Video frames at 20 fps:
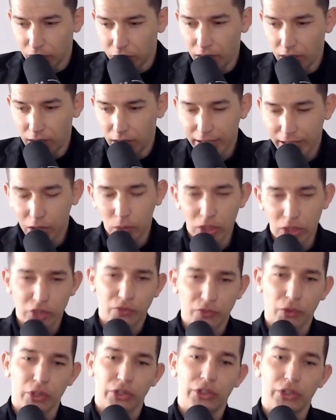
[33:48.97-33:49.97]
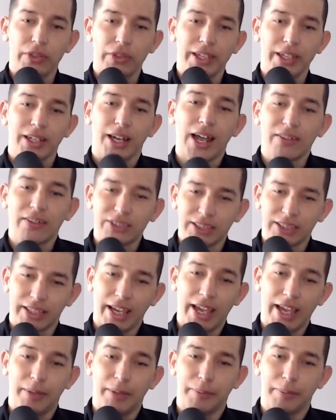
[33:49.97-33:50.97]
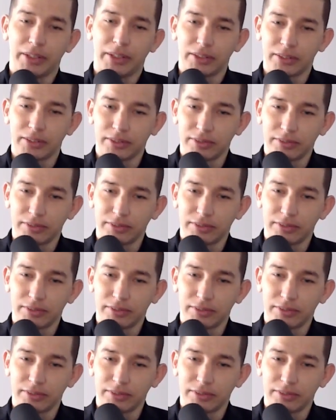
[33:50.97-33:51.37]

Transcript: uh, I got a question for you. Do you think life's a game?